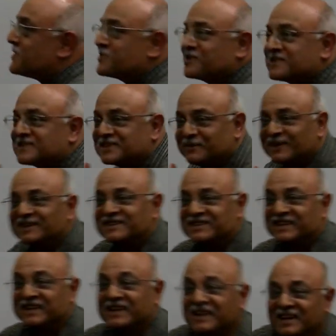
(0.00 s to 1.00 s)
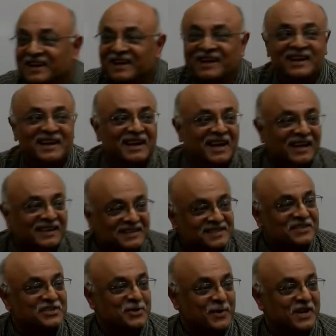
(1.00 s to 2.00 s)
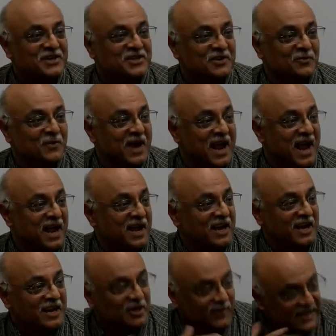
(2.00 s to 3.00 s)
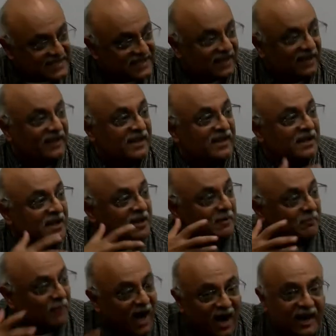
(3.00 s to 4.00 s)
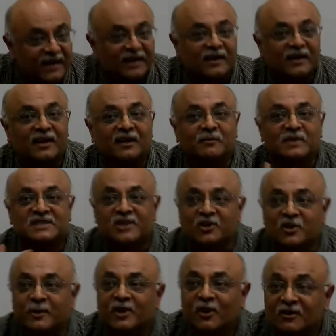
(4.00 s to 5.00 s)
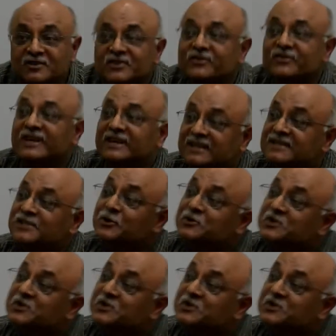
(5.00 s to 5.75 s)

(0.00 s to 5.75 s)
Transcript: social stability in a situation where increasingly market income is going to be concentrated, so to